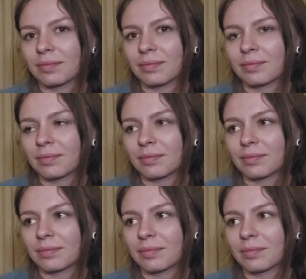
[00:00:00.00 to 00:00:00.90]

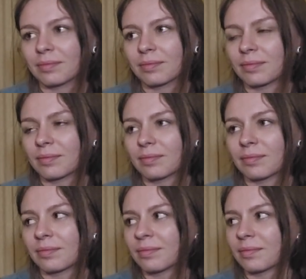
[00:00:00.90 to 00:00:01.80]

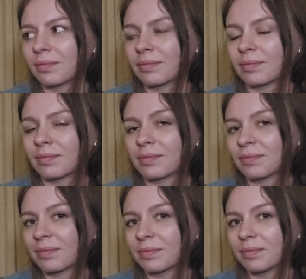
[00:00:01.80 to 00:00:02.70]

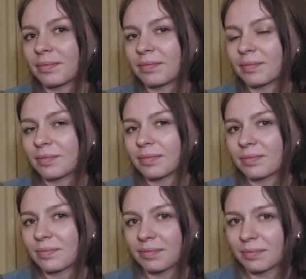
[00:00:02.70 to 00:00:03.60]

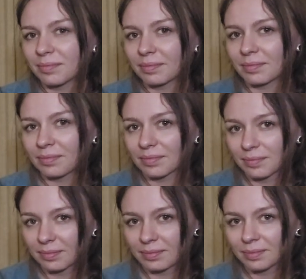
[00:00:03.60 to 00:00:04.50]

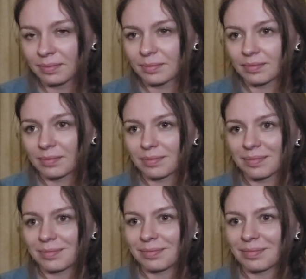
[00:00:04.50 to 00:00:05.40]
No words are spoken by the person on screen.